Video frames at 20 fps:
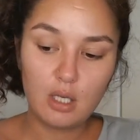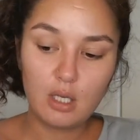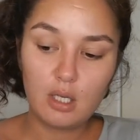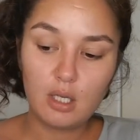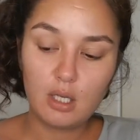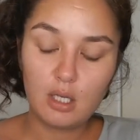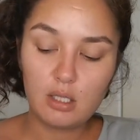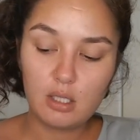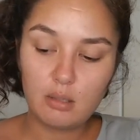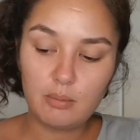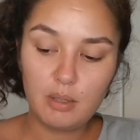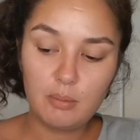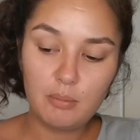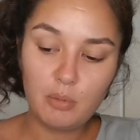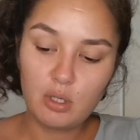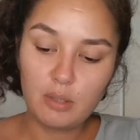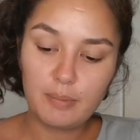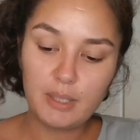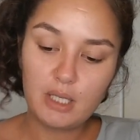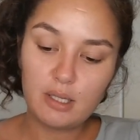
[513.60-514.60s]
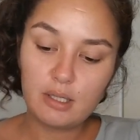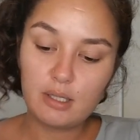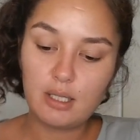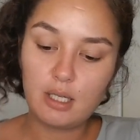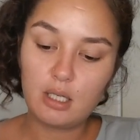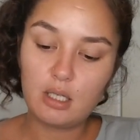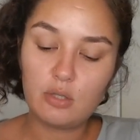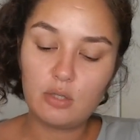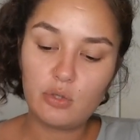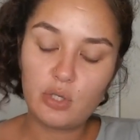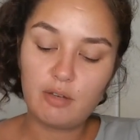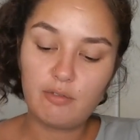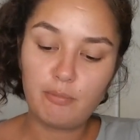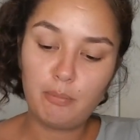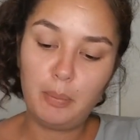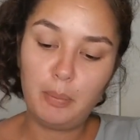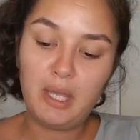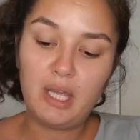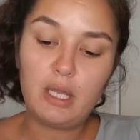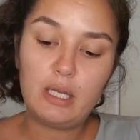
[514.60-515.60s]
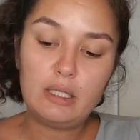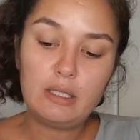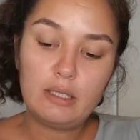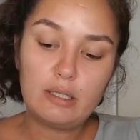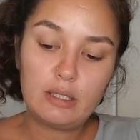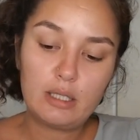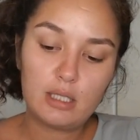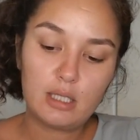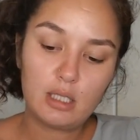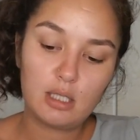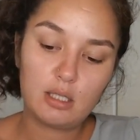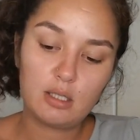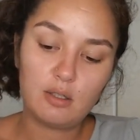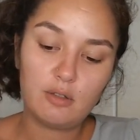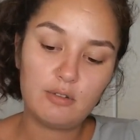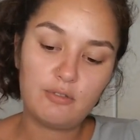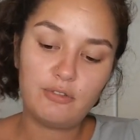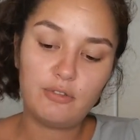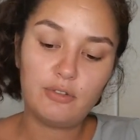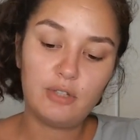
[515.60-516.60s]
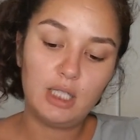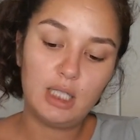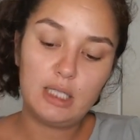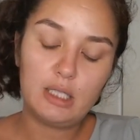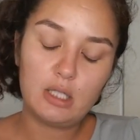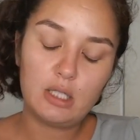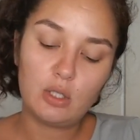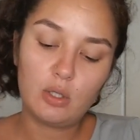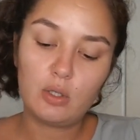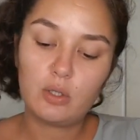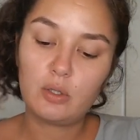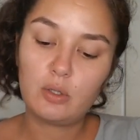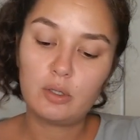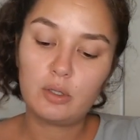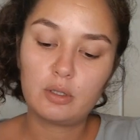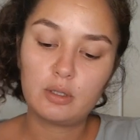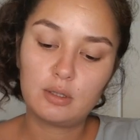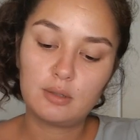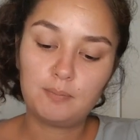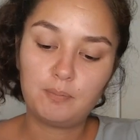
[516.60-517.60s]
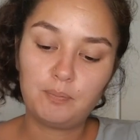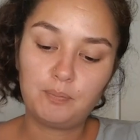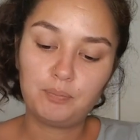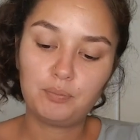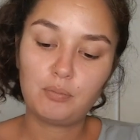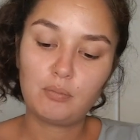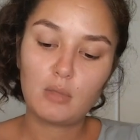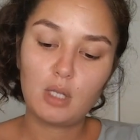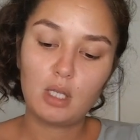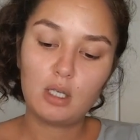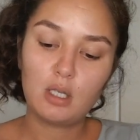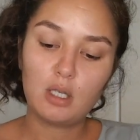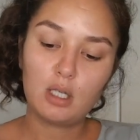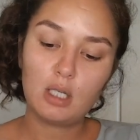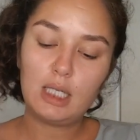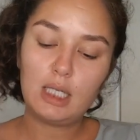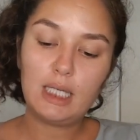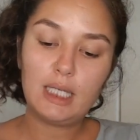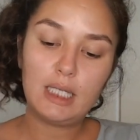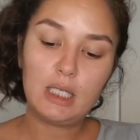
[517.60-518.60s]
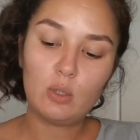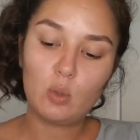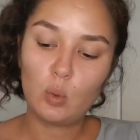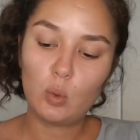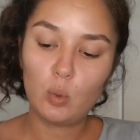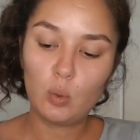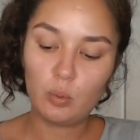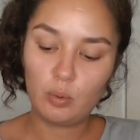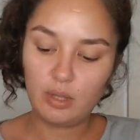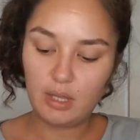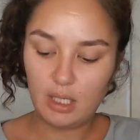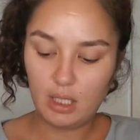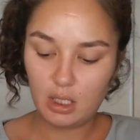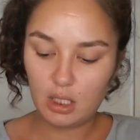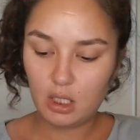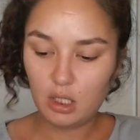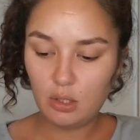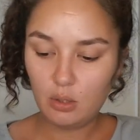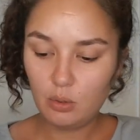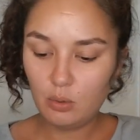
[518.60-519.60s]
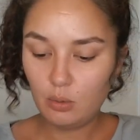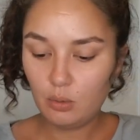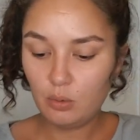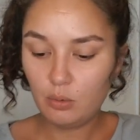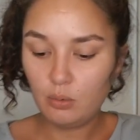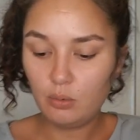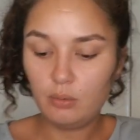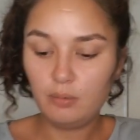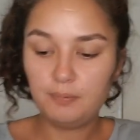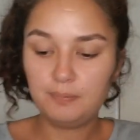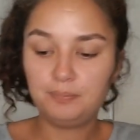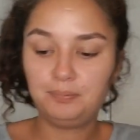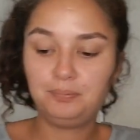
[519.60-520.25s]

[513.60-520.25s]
Tell me more about this energy of peace for Leo. Leo, thank you.